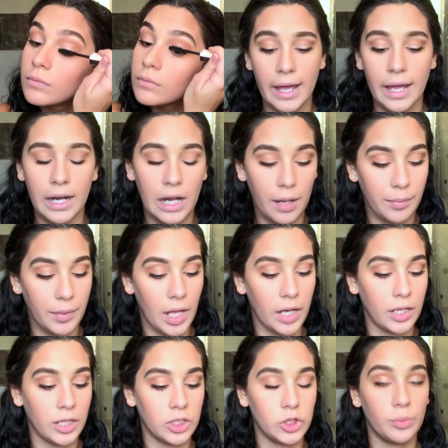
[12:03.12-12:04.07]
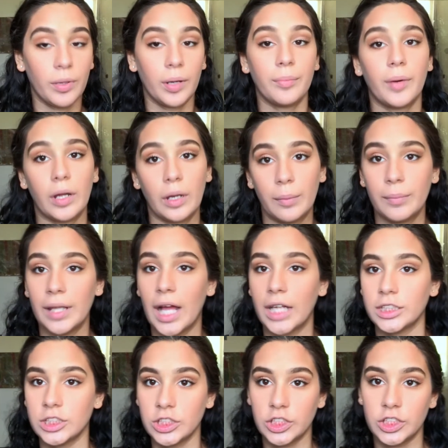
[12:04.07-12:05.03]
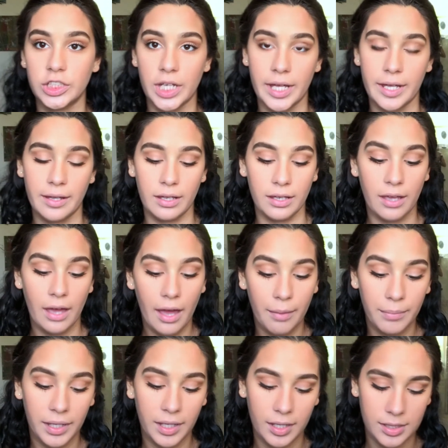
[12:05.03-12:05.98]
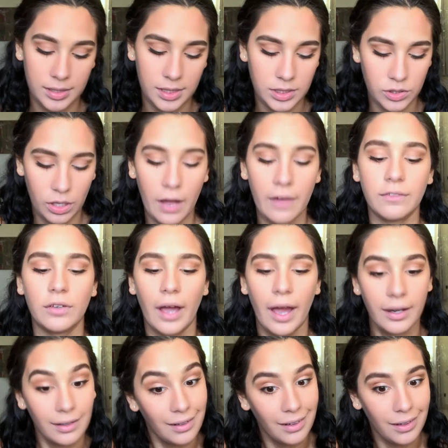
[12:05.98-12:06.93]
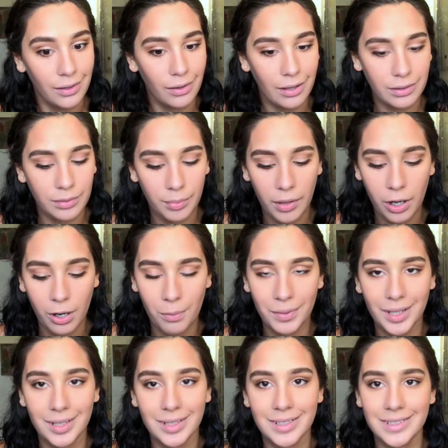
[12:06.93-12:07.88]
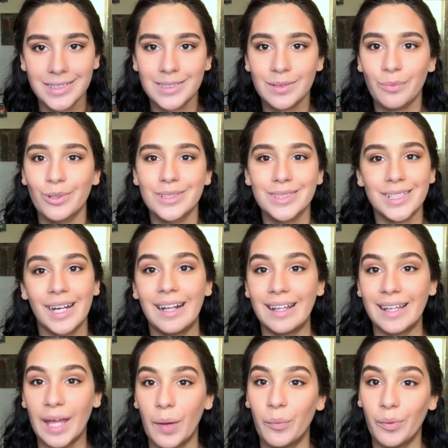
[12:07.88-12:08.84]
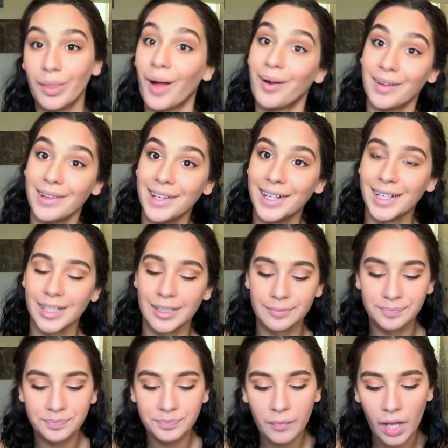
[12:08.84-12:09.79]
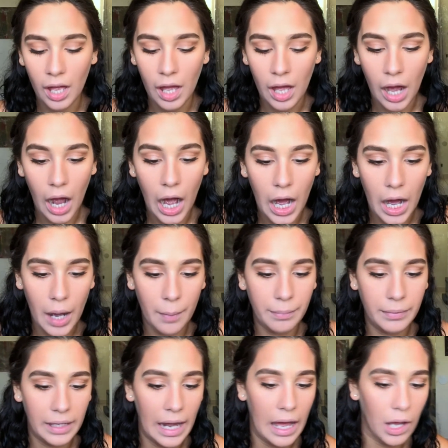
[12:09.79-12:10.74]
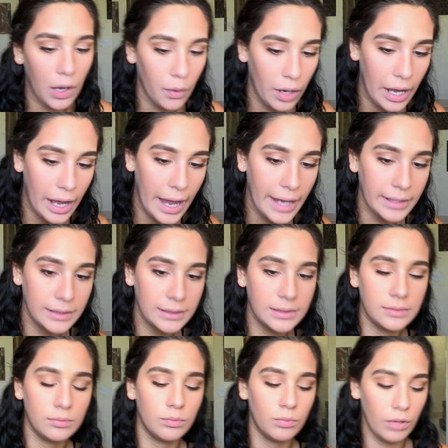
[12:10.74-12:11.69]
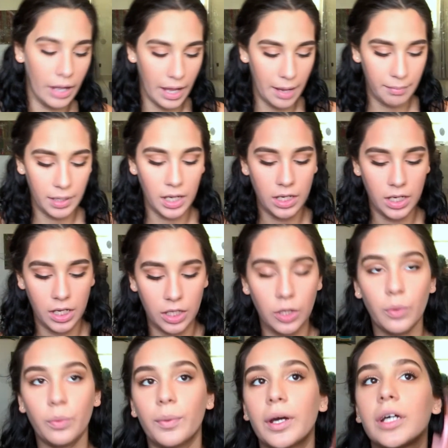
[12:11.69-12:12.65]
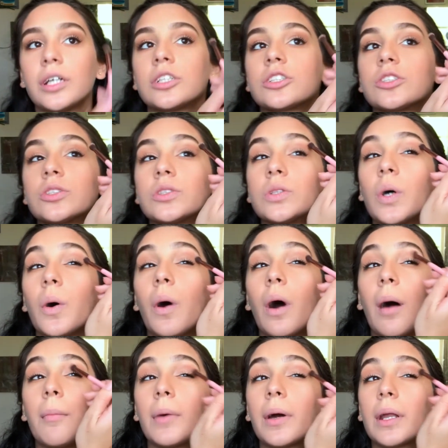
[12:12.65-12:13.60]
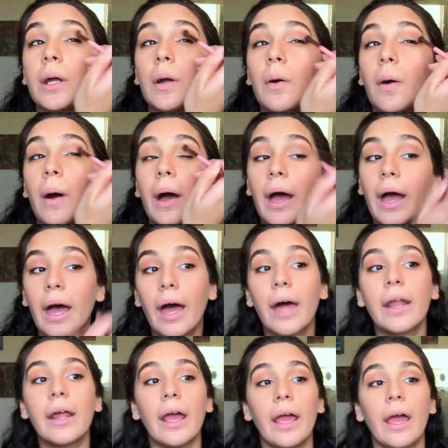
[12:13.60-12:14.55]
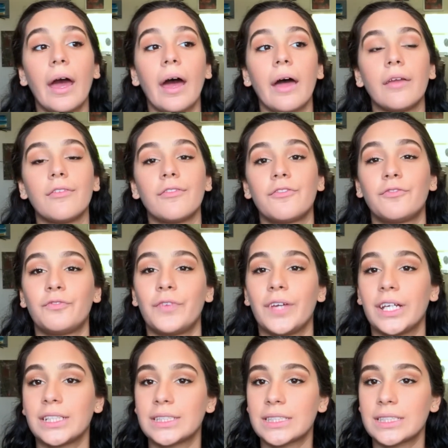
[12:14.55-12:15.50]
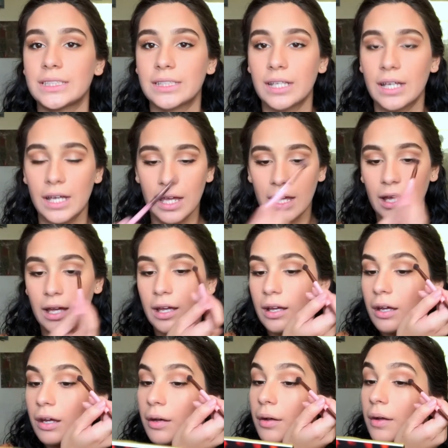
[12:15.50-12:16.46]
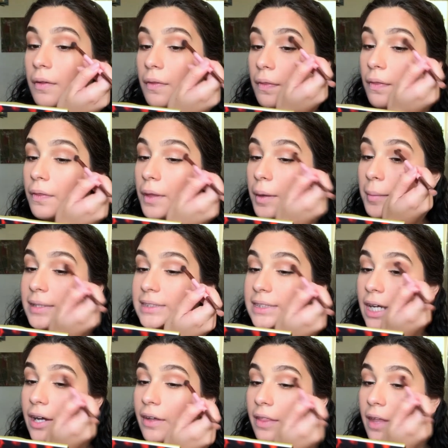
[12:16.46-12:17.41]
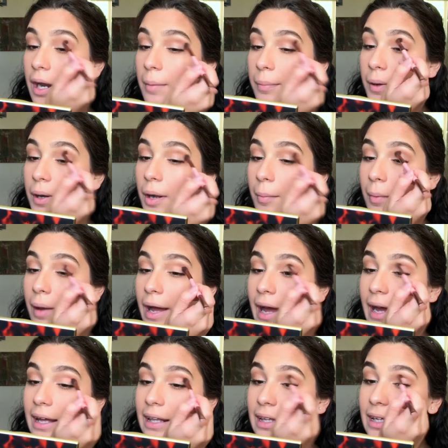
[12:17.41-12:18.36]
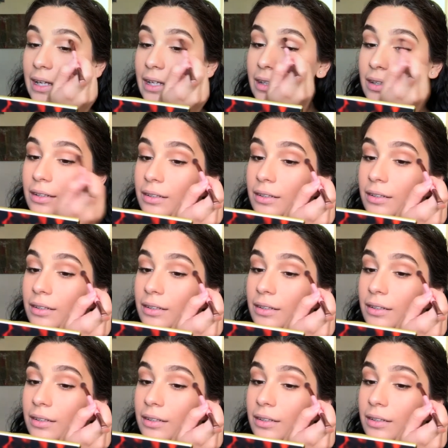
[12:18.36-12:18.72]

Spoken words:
And I'm not gonna do my bottom lashes yet because I still have to add glitter at the bottom, because what's a glam without glitter? Now I am kind of in a rush, so I'm gonna go ahead and fix the mascara that I put on my eyelid.